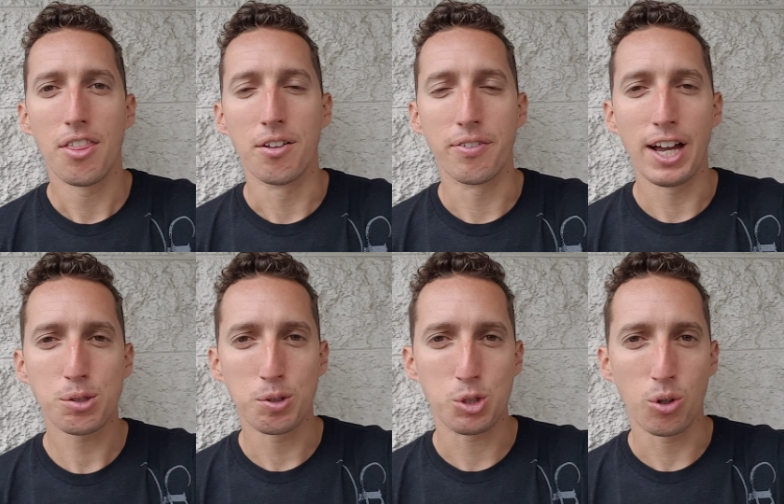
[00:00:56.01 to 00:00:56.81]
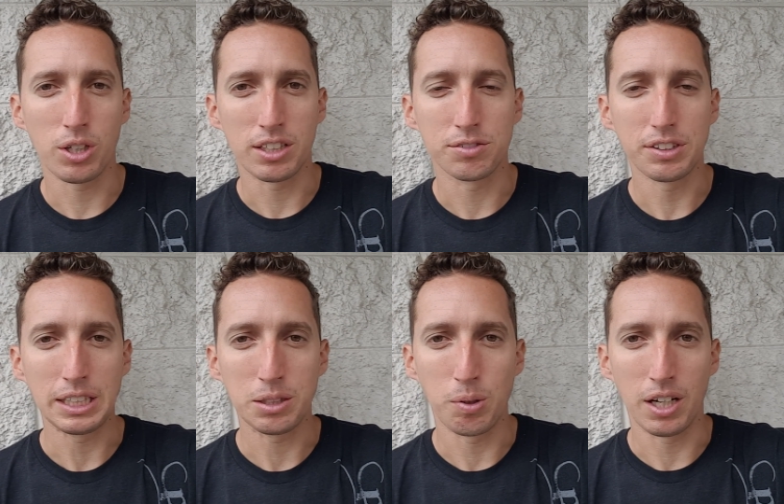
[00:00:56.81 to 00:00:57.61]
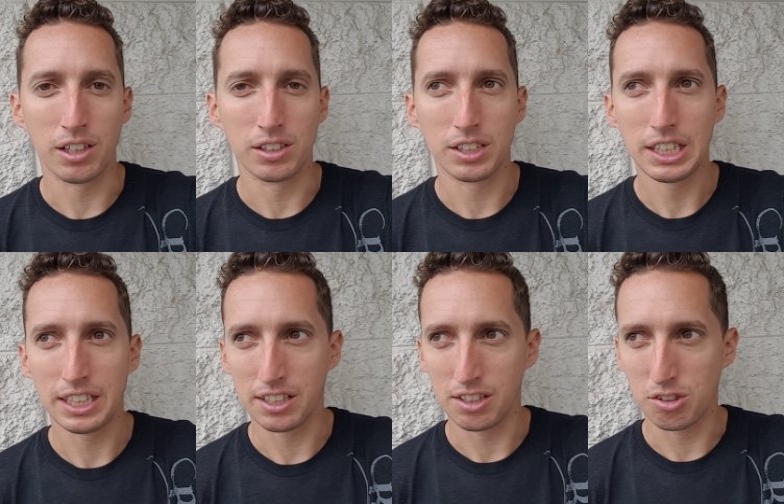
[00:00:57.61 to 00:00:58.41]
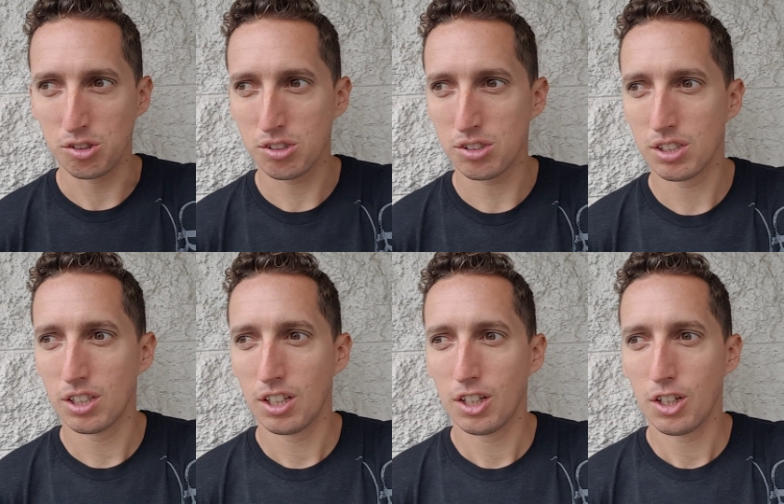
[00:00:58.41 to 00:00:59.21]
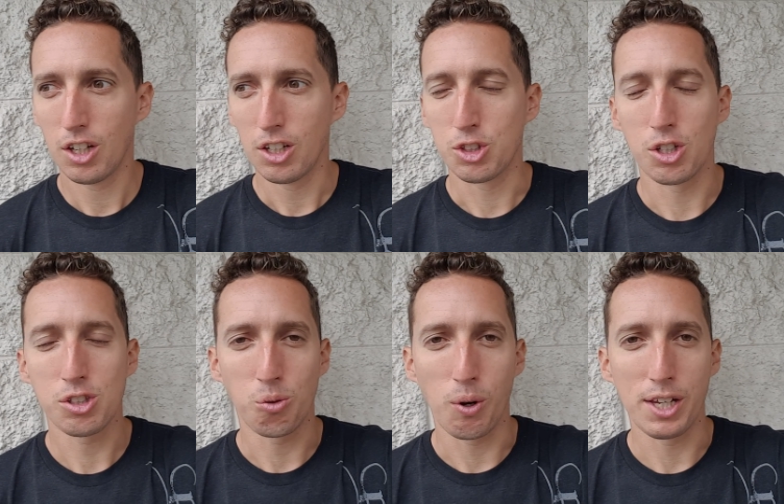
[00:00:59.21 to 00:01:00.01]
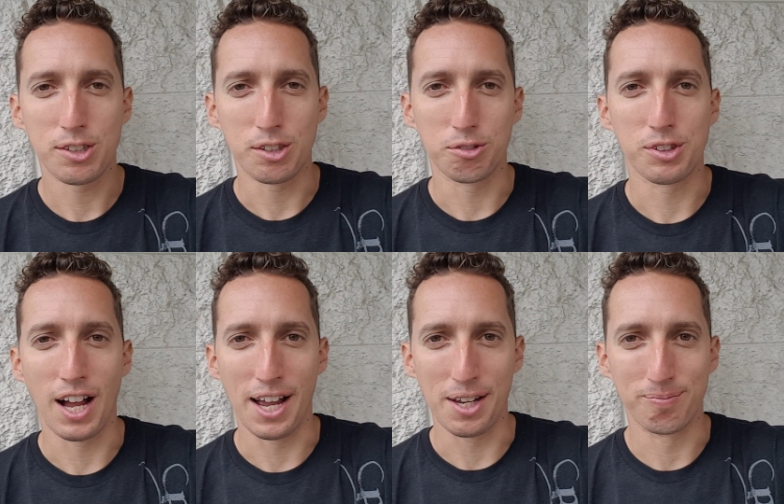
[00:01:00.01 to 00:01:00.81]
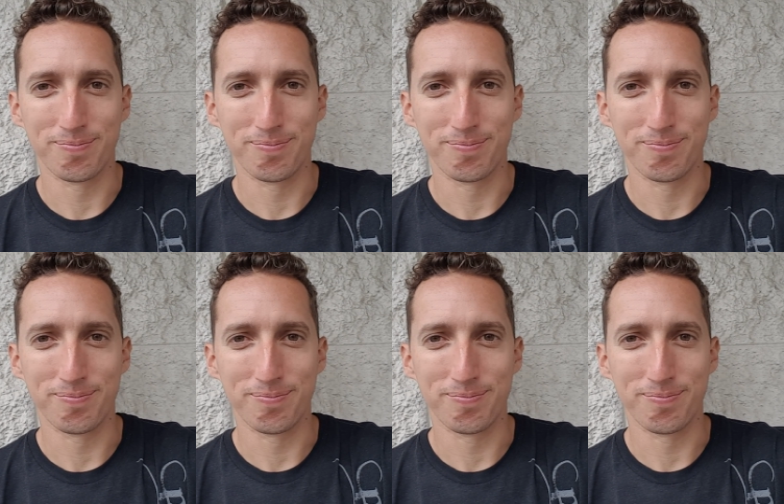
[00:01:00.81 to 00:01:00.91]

the vast majority of email is just a waste of time.